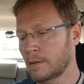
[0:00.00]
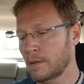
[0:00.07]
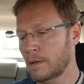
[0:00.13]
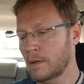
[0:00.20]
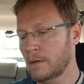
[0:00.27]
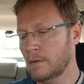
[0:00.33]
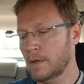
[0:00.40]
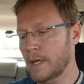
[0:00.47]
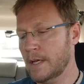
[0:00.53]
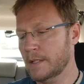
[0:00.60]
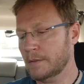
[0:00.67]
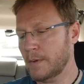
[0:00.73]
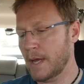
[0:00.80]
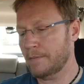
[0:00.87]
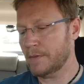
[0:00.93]
Oh,
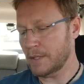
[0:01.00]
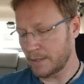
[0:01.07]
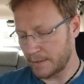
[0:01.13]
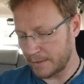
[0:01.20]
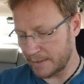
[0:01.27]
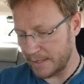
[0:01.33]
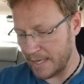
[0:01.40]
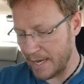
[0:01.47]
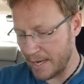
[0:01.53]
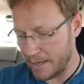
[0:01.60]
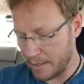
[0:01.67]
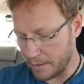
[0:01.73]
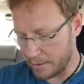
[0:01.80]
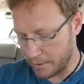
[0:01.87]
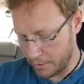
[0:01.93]
nice. We have to
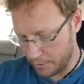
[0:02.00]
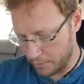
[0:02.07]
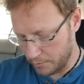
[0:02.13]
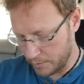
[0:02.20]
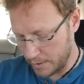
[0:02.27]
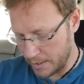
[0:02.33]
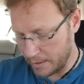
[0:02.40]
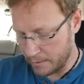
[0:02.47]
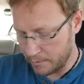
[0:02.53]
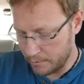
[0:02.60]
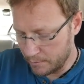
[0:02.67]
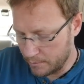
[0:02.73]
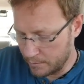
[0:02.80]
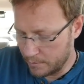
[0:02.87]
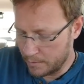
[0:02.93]
scan a code now.
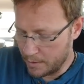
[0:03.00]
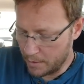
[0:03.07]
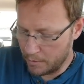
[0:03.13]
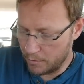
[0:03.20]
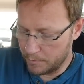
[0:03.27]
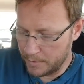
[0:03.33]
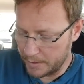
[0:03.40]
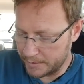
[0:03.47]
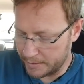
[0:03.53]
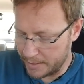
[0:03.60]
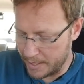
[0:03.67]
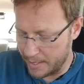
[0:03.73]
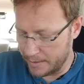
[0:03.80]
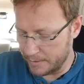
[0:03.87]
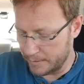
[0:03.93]
I hope this
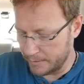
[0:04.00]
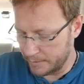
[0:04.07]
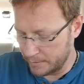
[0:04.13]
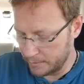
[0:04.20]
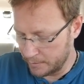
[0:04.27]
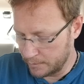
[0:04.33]
scans.